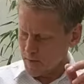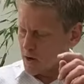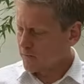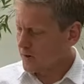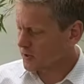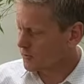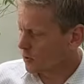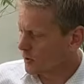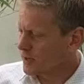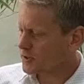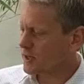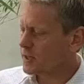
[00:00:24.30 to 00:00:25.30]
First of all,
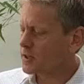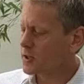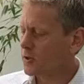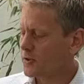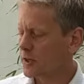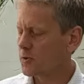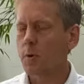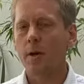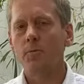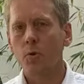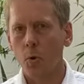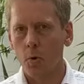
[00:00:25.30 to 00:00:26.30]
let's get into context what I'm
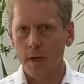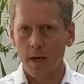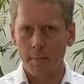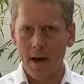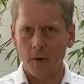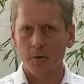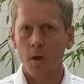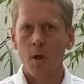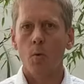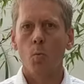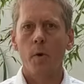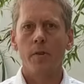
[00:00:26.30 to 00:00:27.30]
talking about
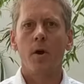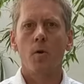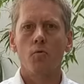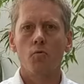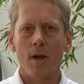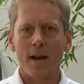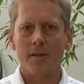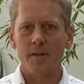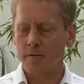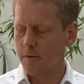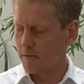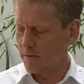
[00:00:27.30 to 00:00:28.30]
with relative
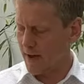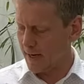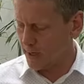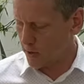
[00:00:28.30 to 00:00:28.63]
value.